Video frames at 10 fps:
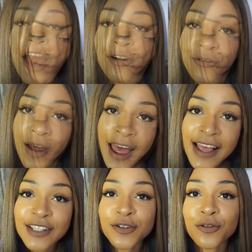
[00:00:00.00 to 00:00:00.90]

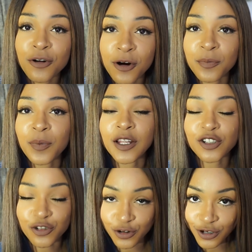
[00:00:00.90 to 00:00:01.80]
Arise, O
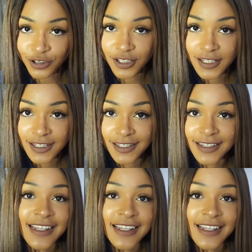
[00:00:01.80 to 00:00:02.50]
compatriots,